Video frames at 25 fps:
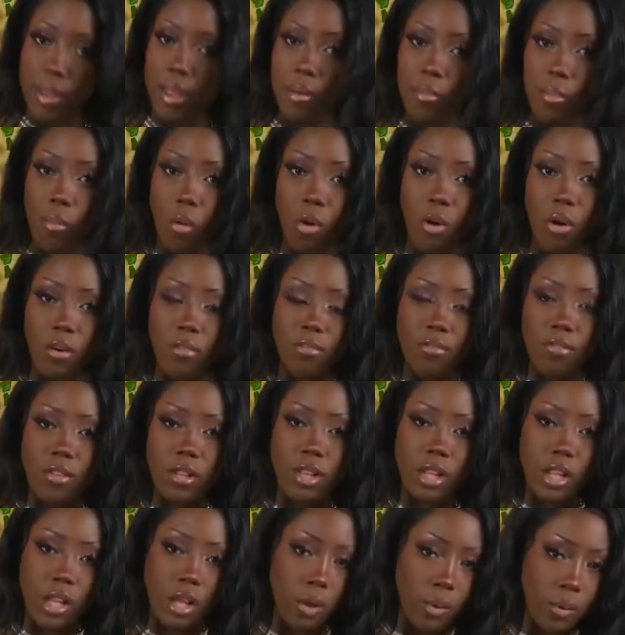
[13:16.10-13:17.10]
more
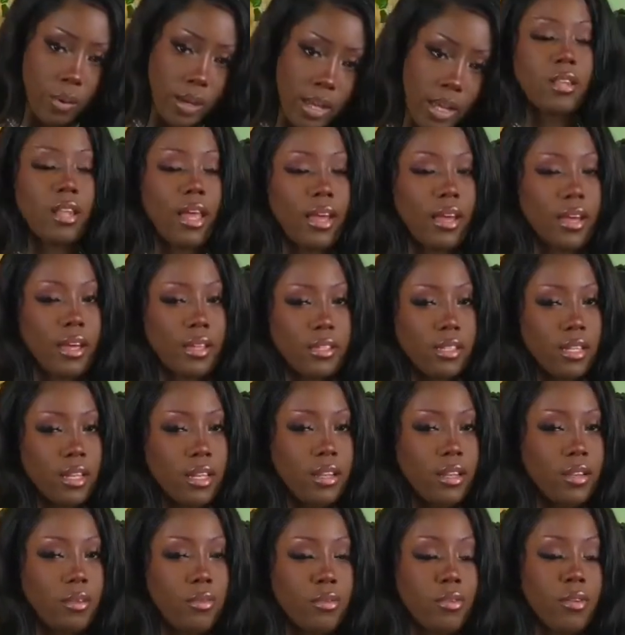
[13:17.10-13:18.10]
flowy. Like I said, the
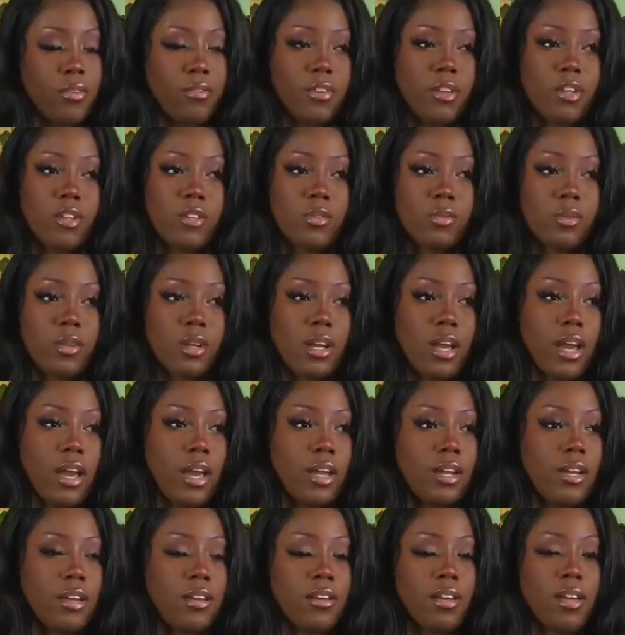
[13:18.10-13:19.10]
reviews were kind
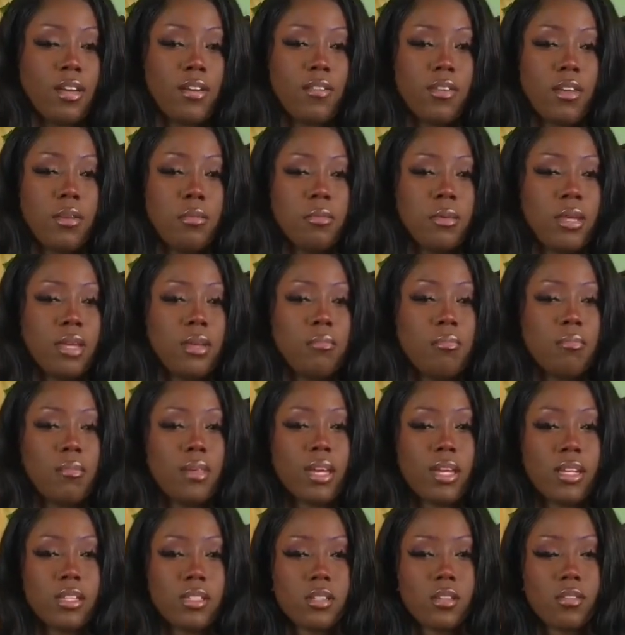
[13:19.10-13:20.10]
of giving me
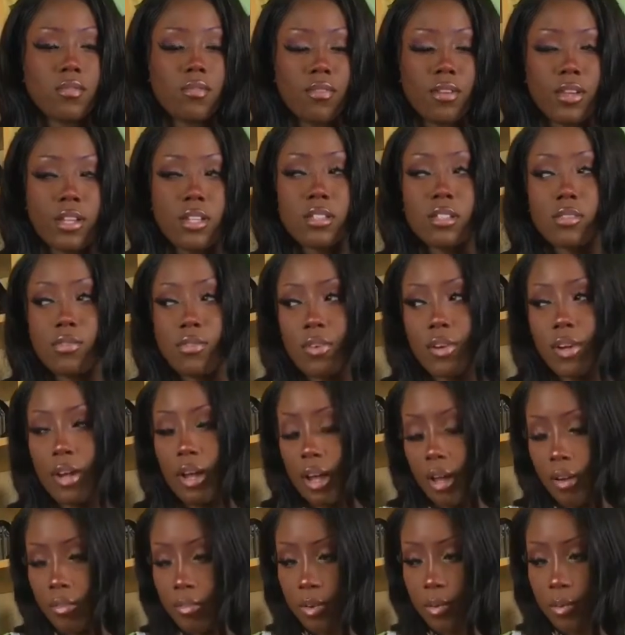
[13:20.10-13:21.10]
mixed fits for
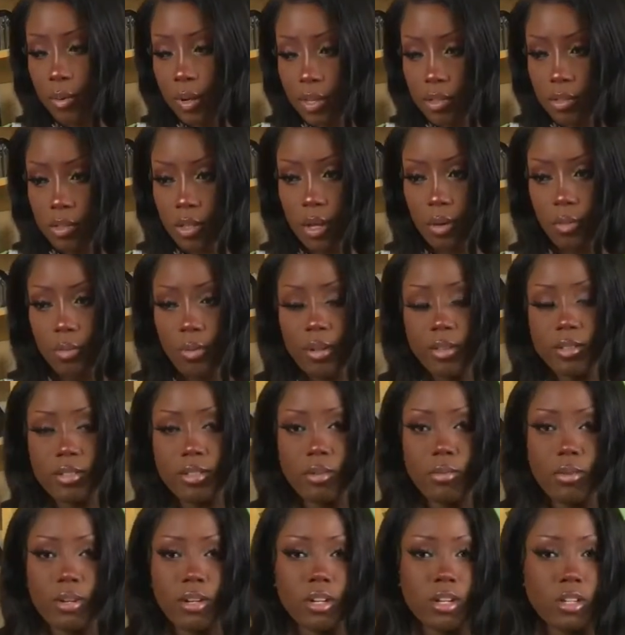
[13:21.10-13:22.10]
everyone, so I wasn't
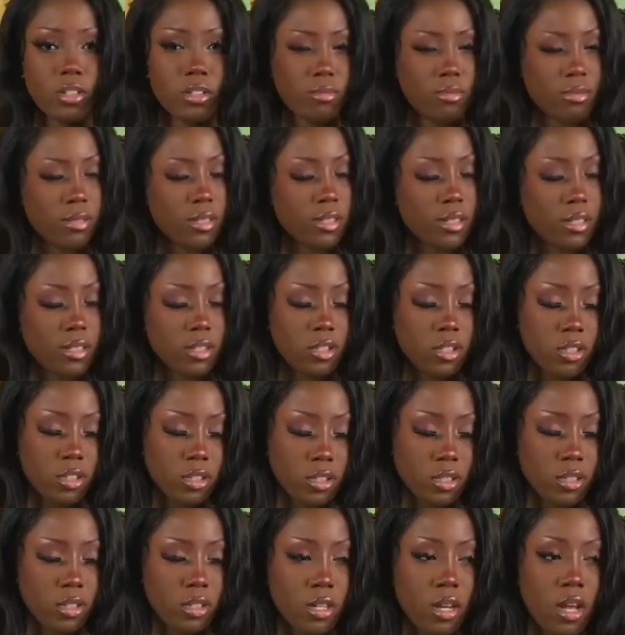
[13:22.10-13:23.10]
100% sure
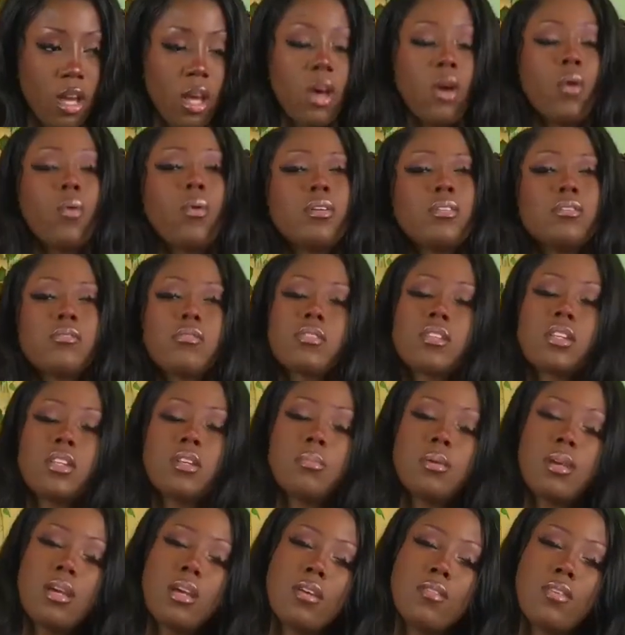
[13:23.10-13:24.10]
what it was going to be
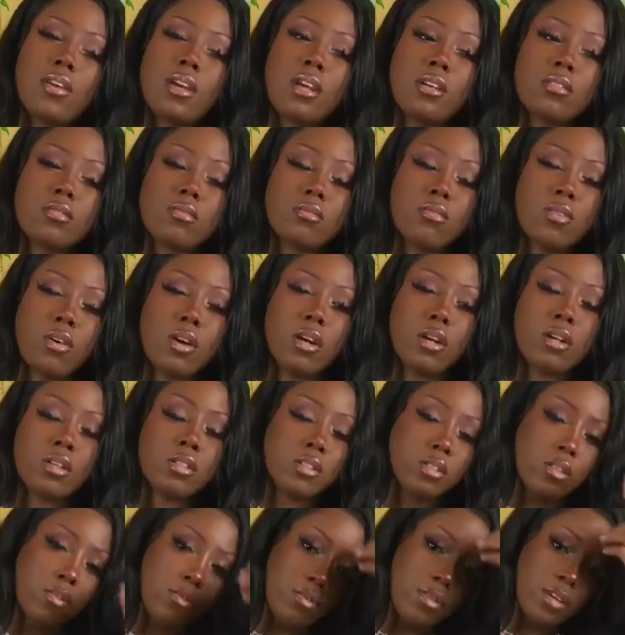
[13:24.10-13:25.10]
giving as far as the
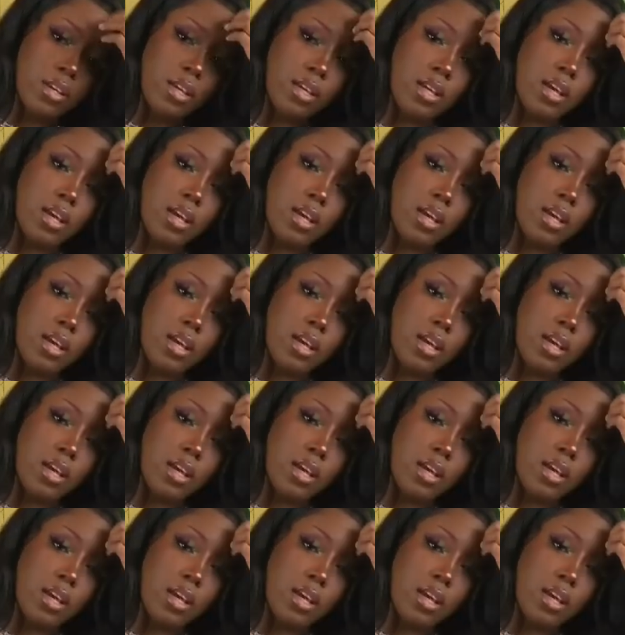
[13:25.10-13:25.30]
fit.